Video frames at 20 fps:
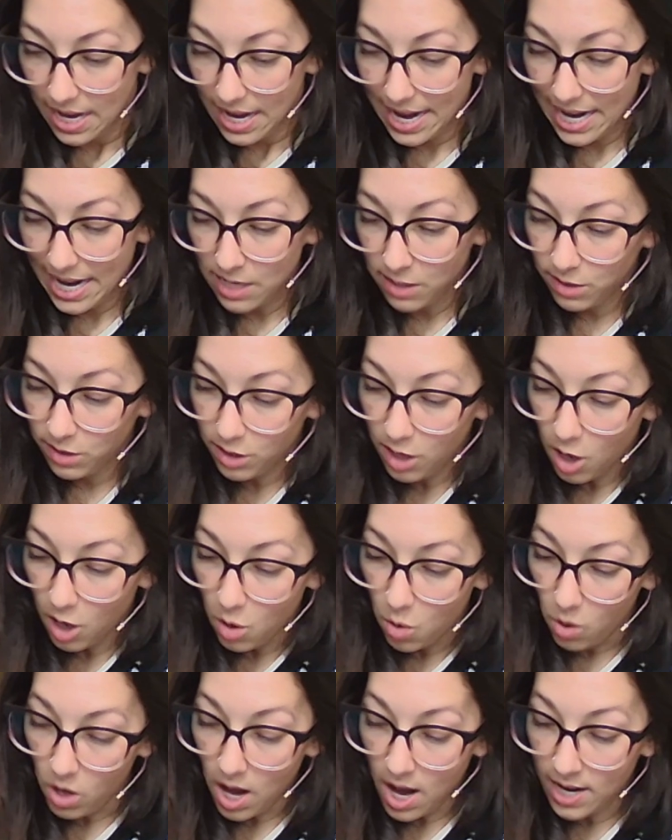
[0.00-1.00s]
and
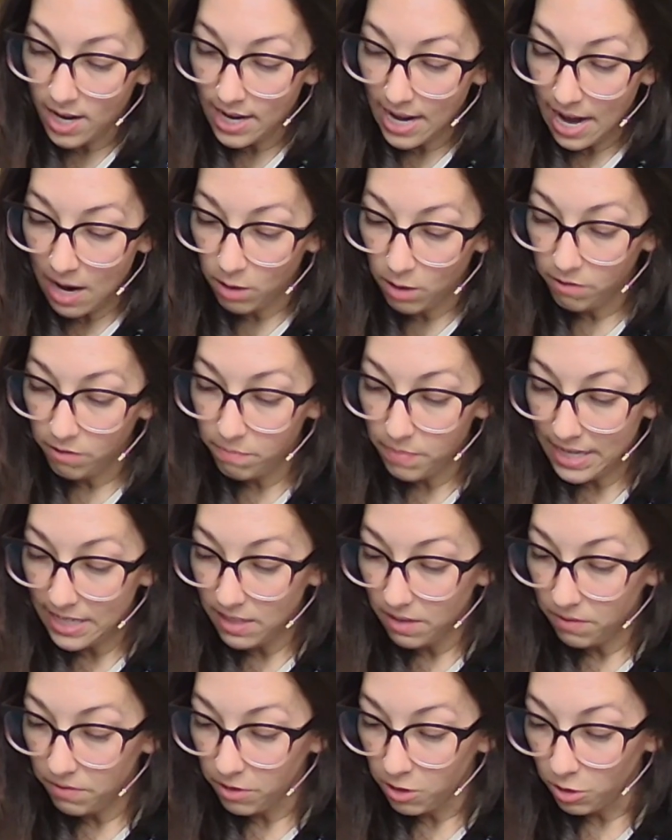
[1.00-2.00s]
so got out of my
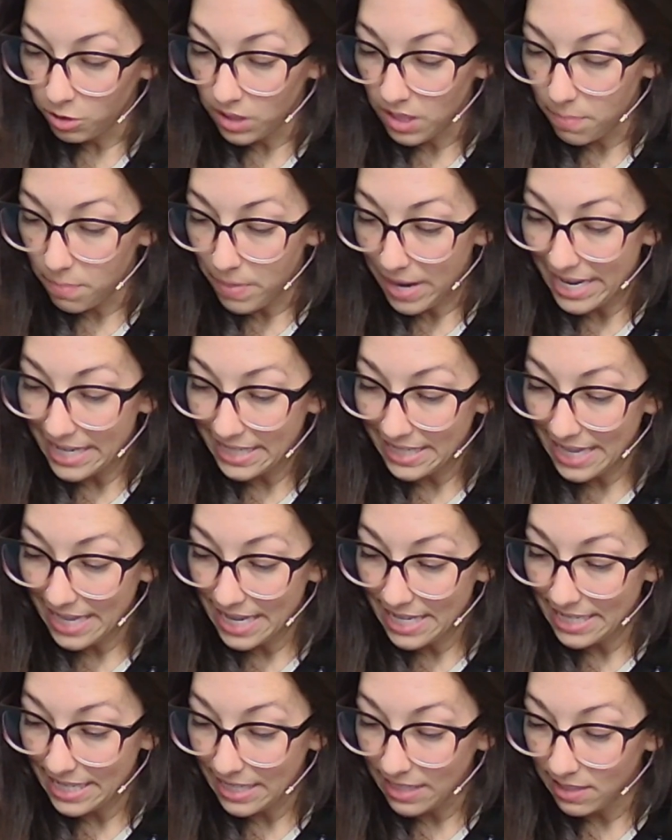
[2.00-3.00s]
difficulty by
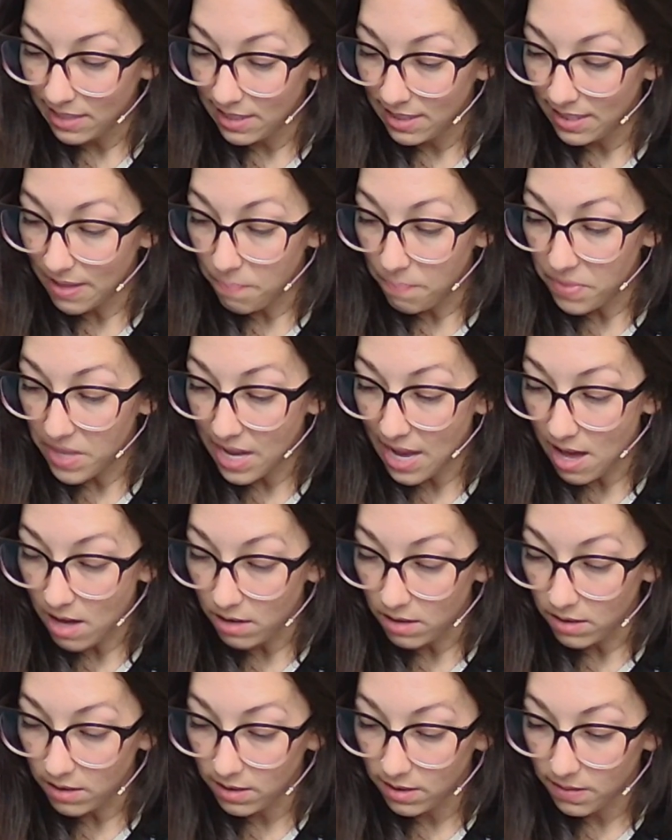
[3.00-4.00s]
attending to something
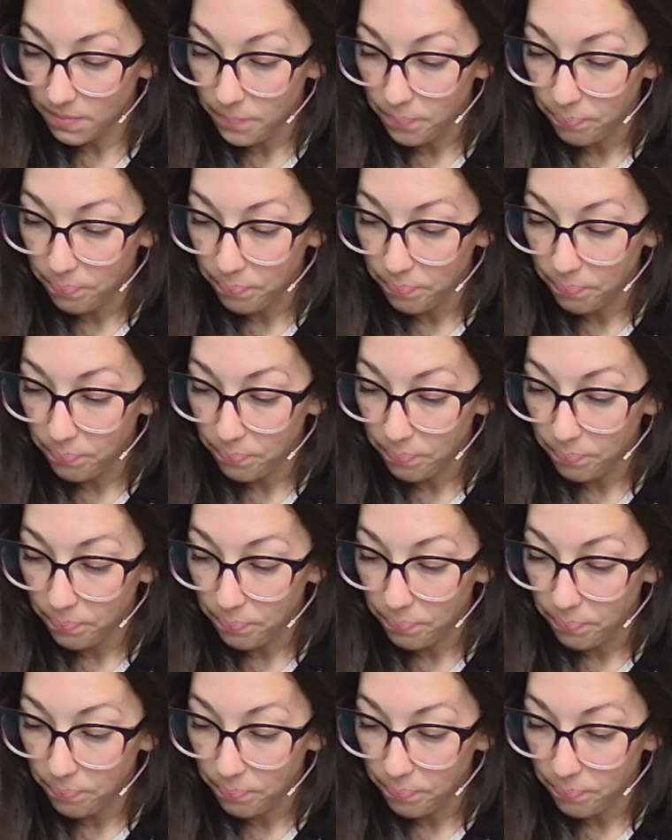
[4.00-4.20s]
else.